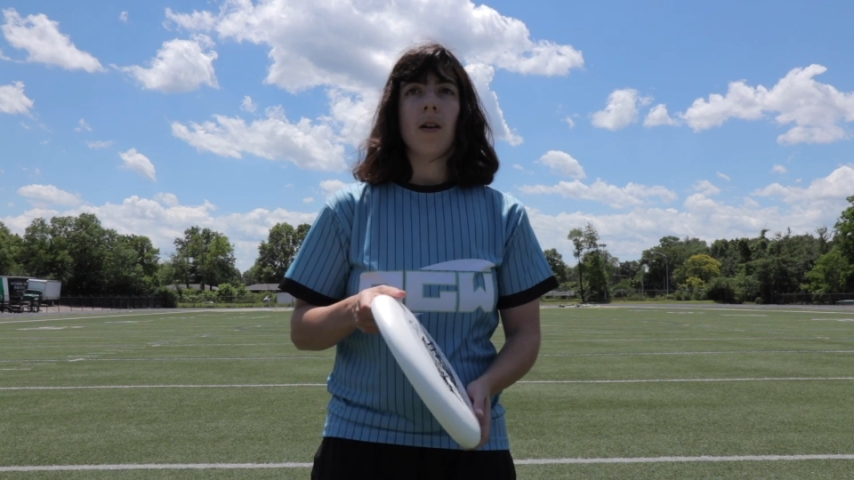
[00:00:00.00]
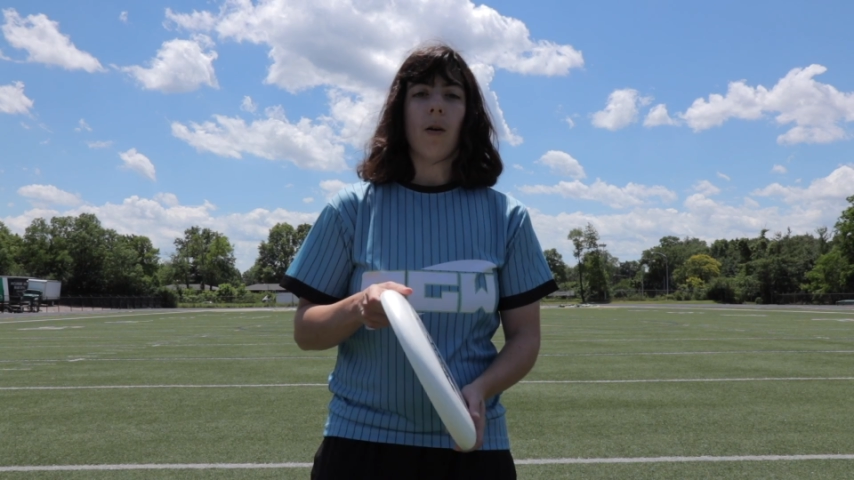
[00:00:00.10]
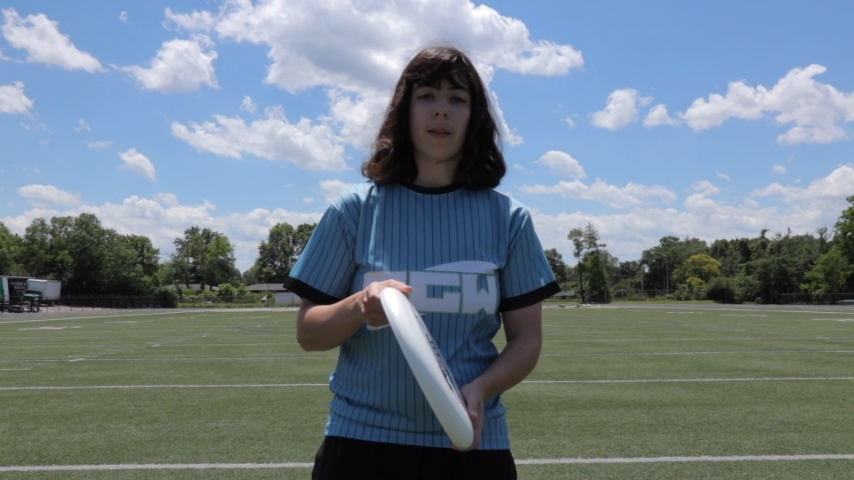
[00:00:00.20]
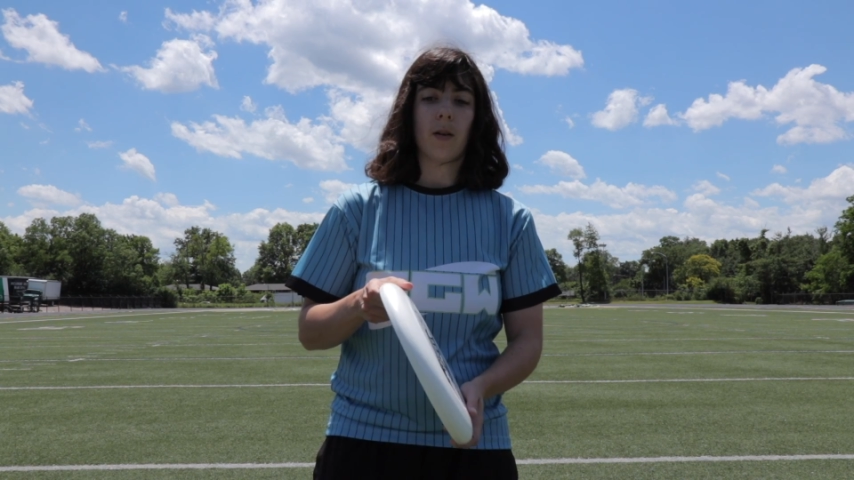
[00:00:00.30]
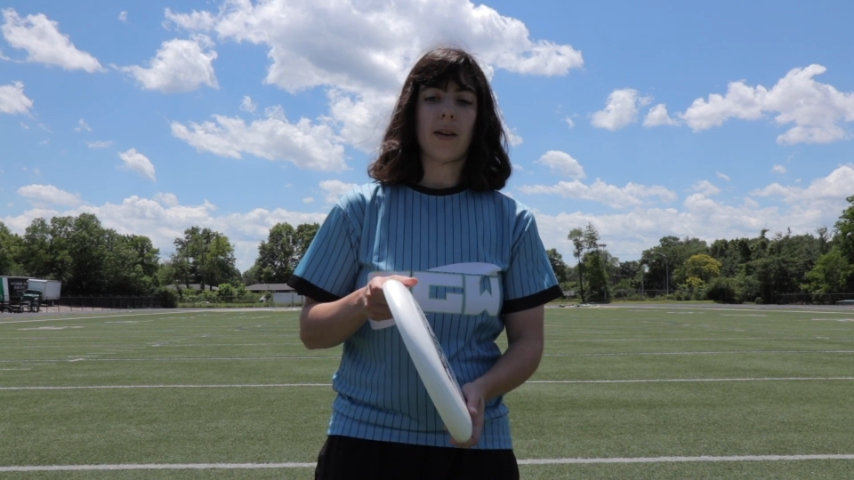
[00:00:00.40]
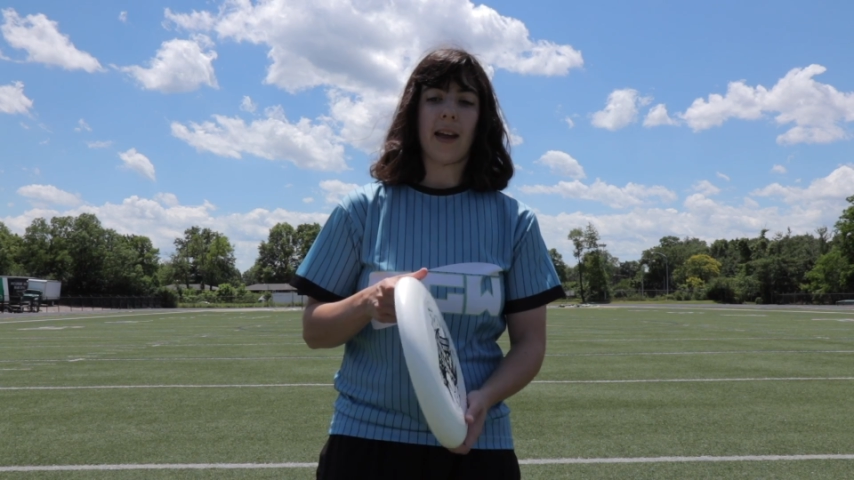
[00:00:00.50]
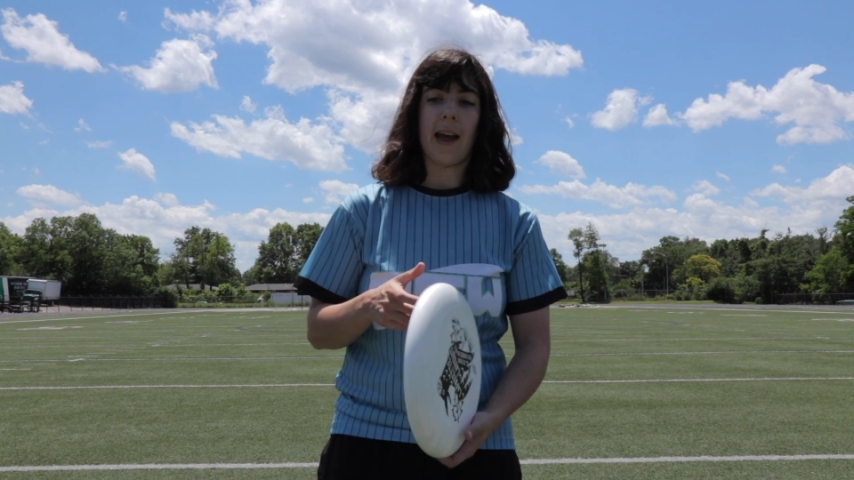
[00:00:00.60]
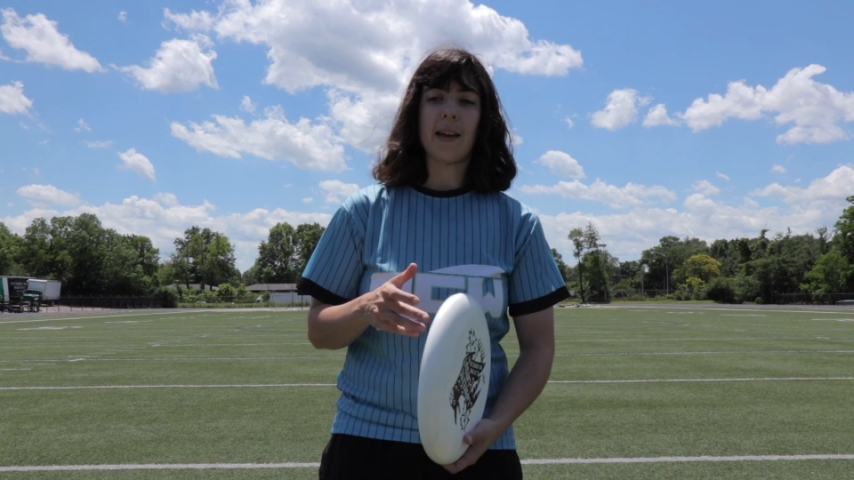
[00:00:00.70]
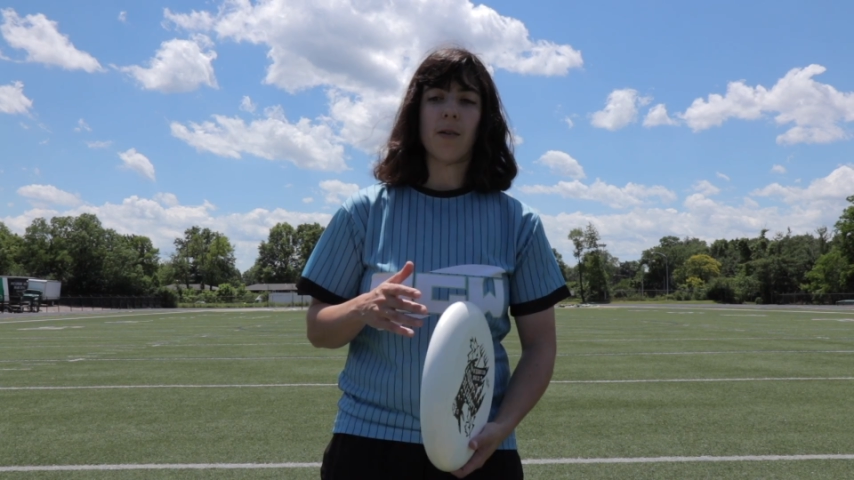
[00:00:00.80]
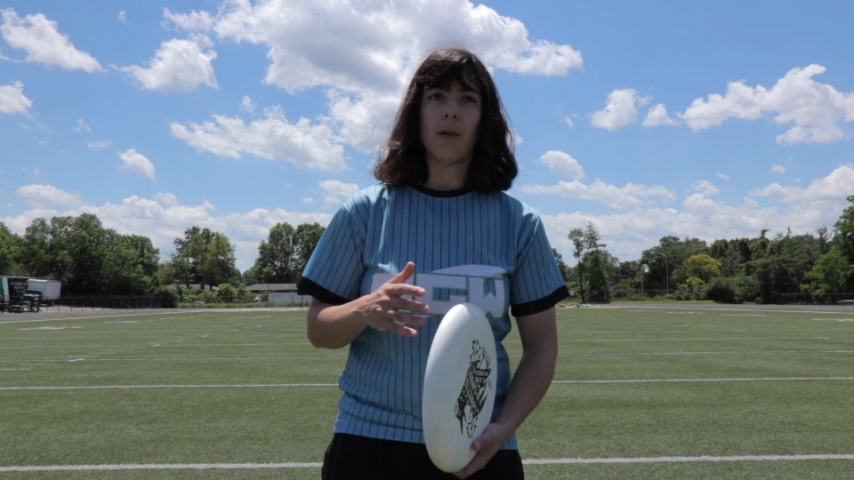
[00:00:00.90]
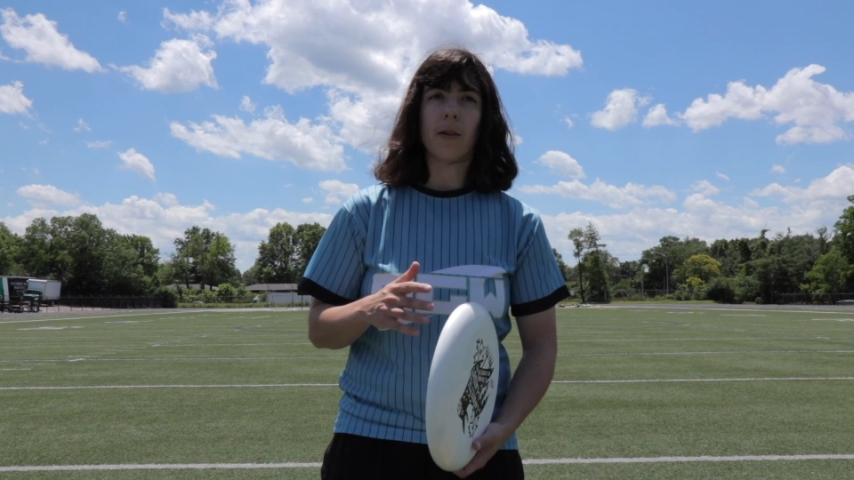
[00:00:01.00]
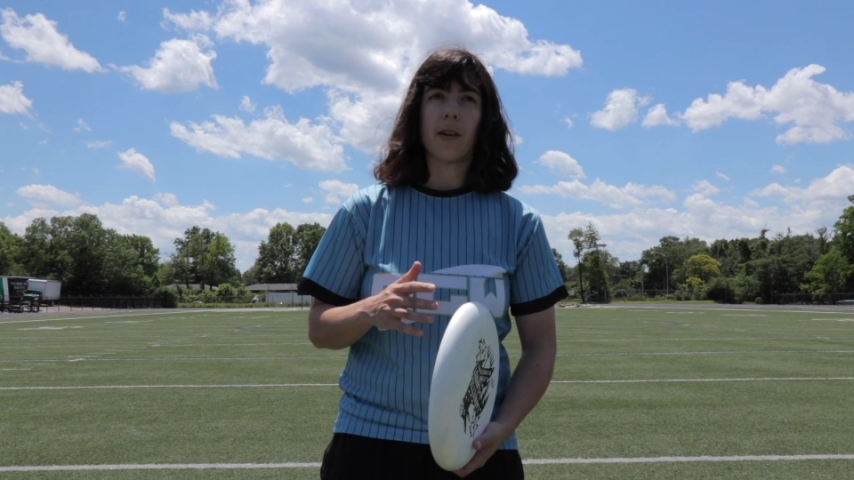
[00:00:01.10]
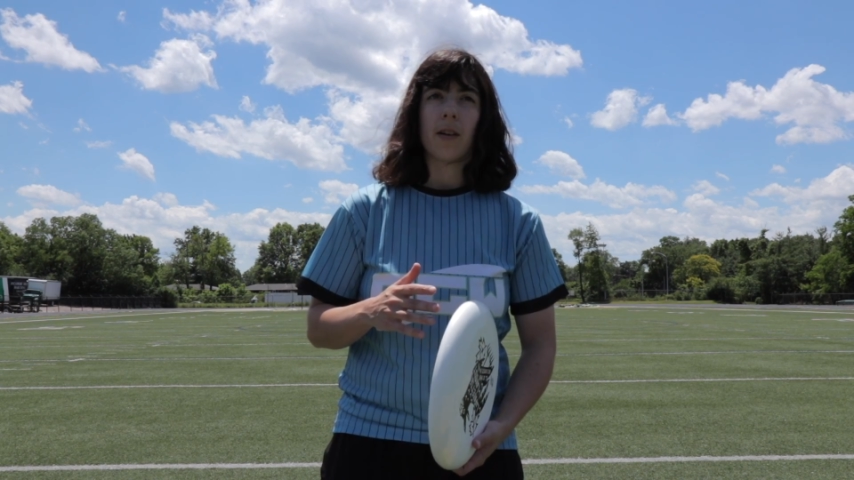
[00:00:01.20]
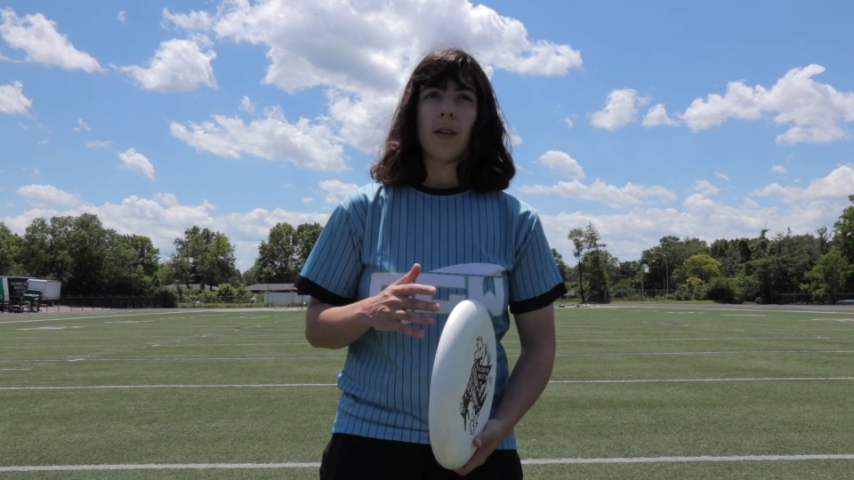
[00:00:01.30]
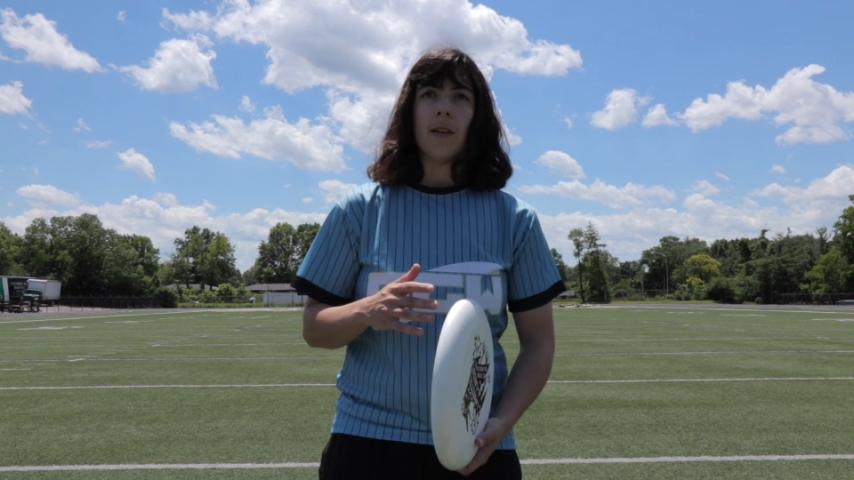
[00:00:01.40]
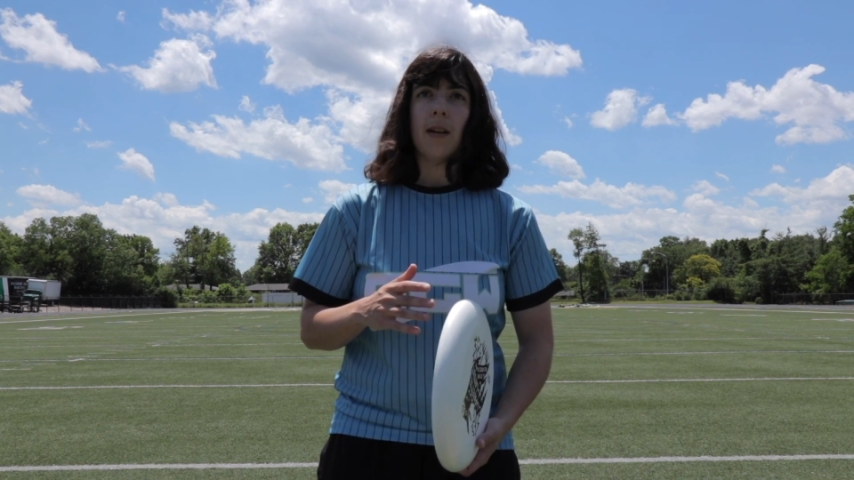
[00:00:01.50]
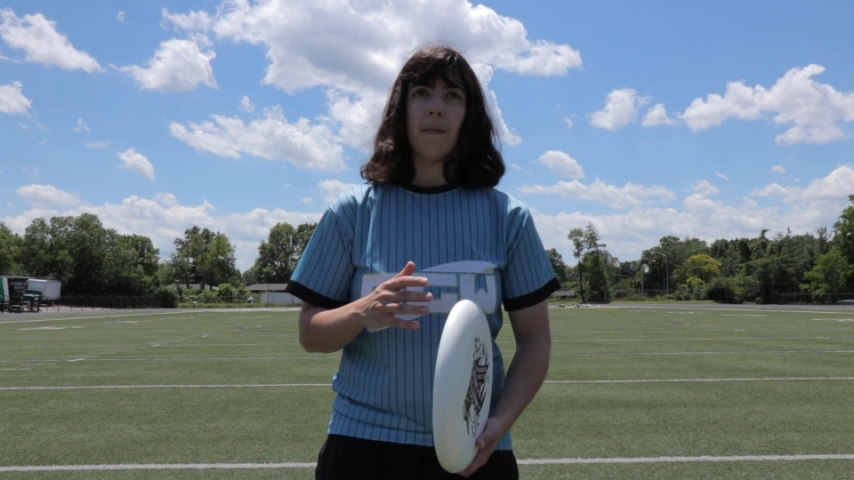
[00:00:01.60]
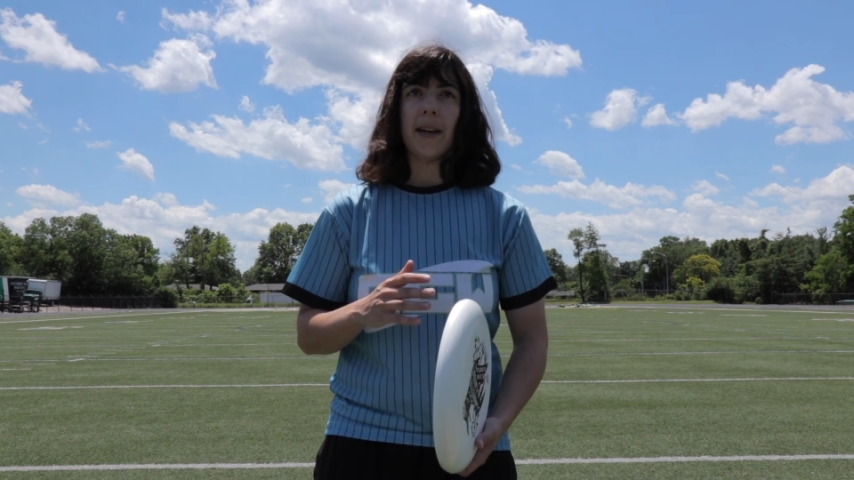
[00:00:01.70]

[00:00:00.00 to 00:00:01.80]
or throwing angled and